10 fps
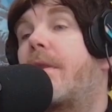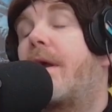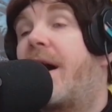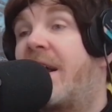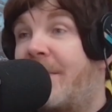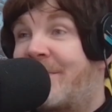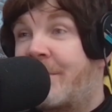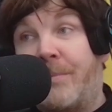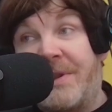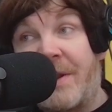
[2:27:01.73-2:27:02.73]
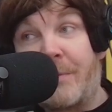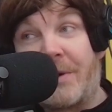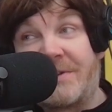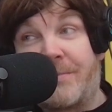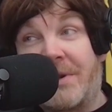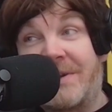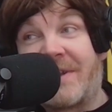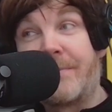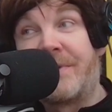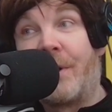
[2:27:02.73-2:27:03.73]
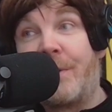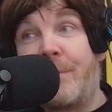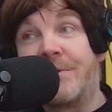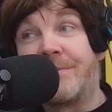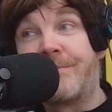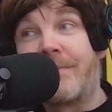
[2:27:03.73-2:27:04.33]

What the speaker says: And we've completed Once Upon a Time in Hollywood.